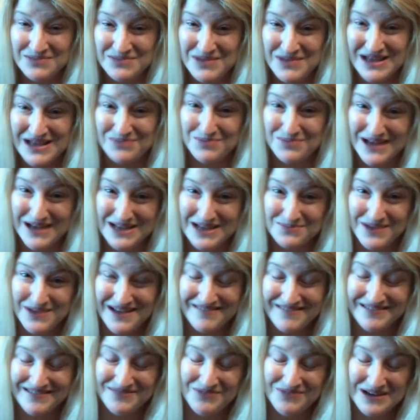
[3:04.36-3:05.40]
about Black
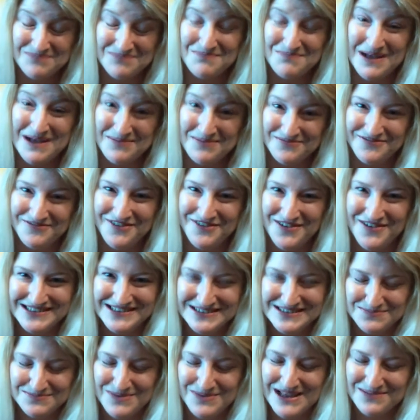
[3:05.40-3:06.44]
Baron, when Mum
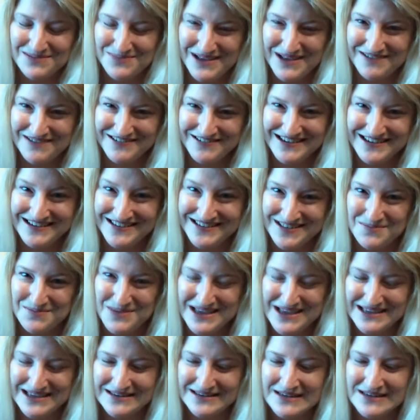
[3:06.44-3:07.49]
finds Black Baron under the
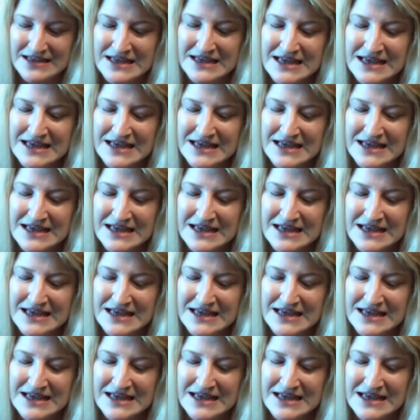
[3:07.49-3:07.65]
bed.